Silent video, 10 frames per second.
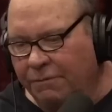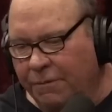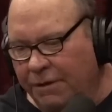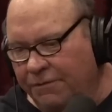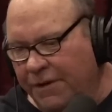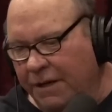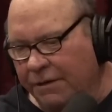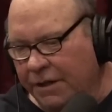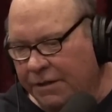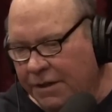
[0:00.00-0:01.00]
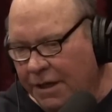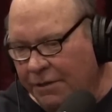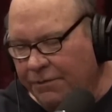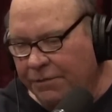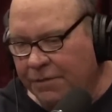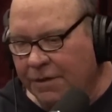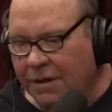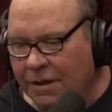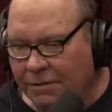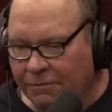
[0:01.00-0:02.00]
we've found that uh,
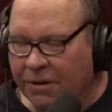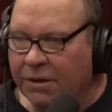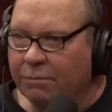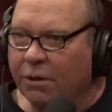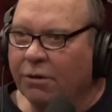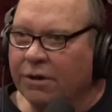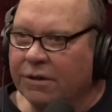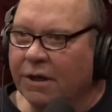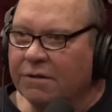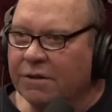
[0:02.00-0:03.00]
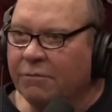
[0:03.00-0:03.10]
with the broken tusks that